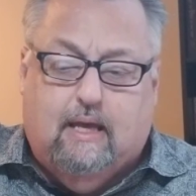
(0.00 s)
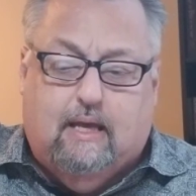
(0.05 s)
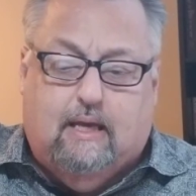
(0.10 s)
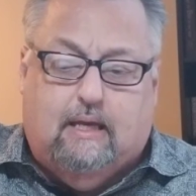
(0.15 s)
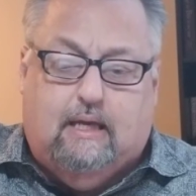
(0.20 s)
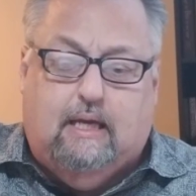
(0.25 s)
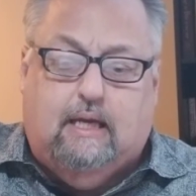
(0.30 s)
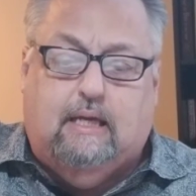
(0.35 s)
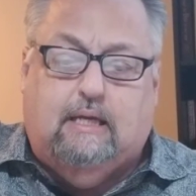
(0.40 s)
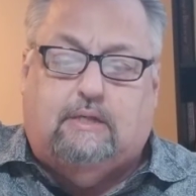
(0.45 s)

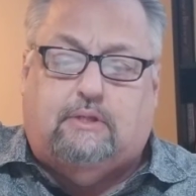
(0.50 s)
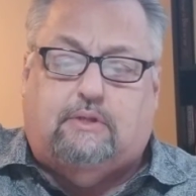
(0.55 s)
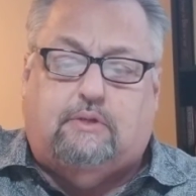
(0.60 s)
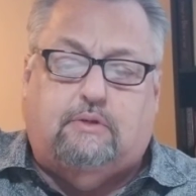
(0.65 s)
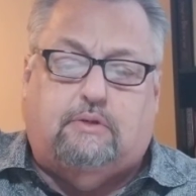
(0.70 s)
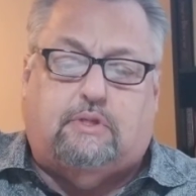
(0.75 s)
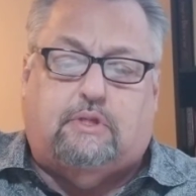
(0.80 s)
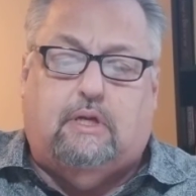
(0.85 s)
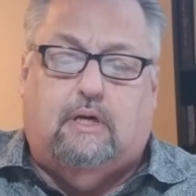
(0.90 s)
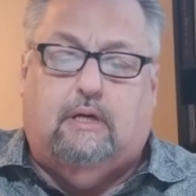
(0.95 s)
Easter
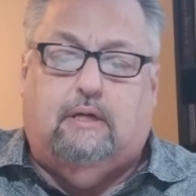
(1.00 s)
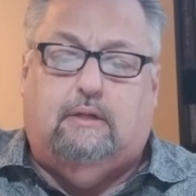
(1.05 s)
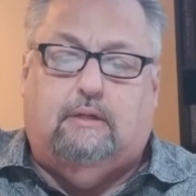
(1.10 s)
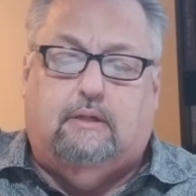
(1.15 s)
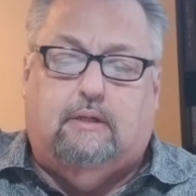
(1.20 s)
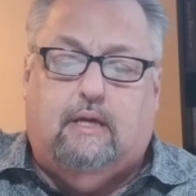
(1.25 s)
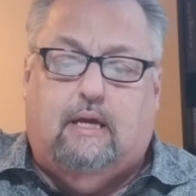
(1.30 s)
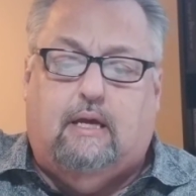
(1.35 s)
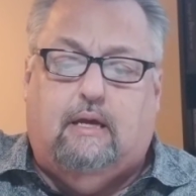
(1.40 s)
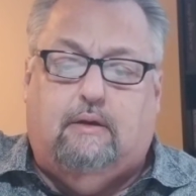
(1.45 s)

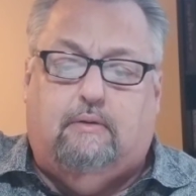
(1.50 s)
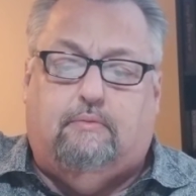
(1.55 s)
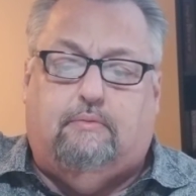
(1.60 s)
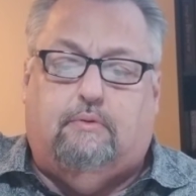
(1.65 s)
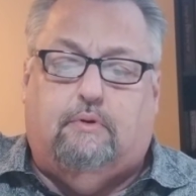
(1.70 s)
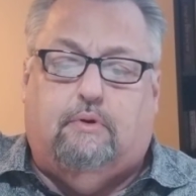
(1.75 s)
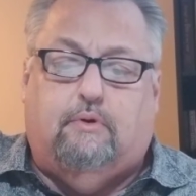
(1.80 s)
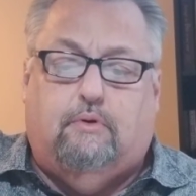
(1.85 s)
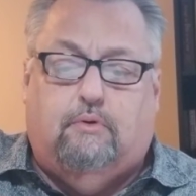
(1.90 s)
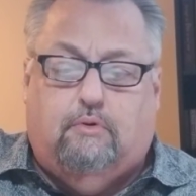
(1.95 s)
Sunday
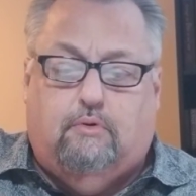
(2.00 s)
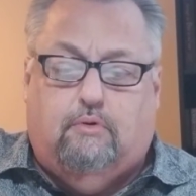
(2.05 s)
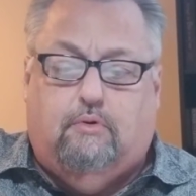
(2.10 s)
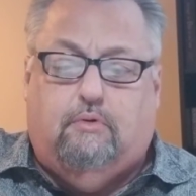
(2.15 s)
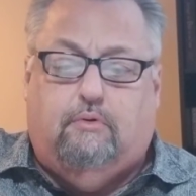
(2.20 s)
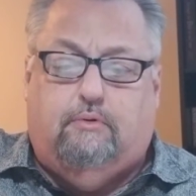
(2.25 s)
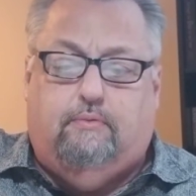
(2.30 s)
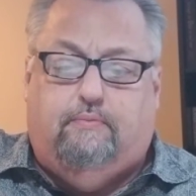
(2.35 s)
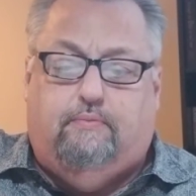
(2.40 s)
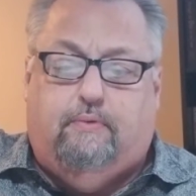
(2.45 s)

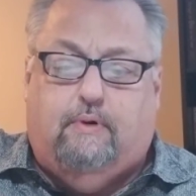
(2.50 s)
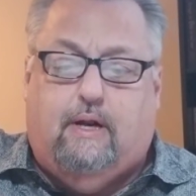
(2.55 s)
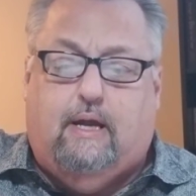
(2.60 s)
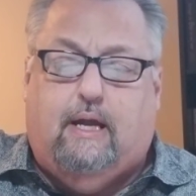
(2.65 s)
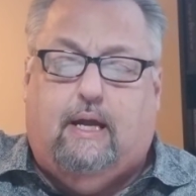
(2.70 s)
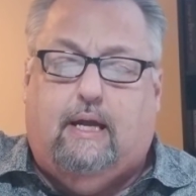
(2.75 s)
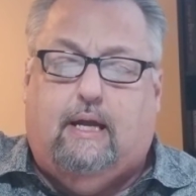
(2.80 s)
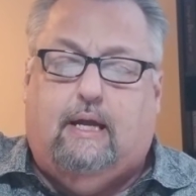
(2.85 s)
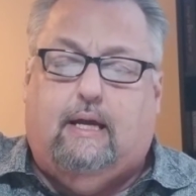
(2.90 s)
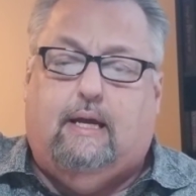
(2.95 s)
rolled
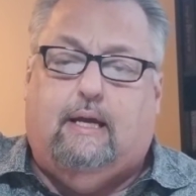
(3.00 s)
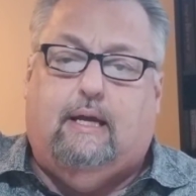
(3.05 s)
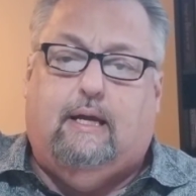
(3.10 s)
around